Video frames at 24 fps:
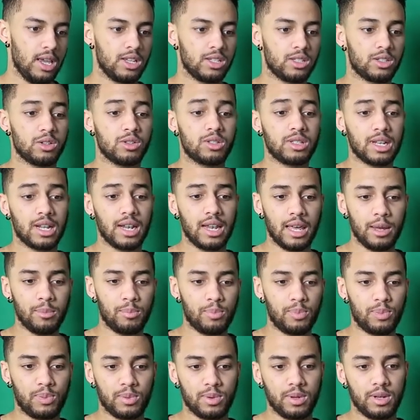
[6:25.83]
So sklep
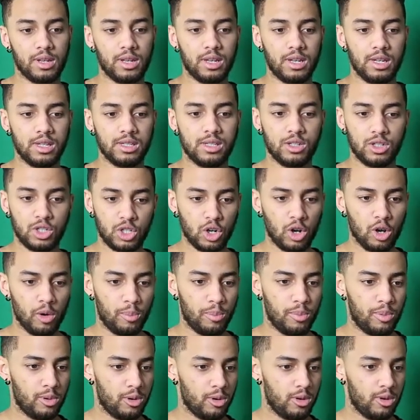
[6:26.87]
is a shop.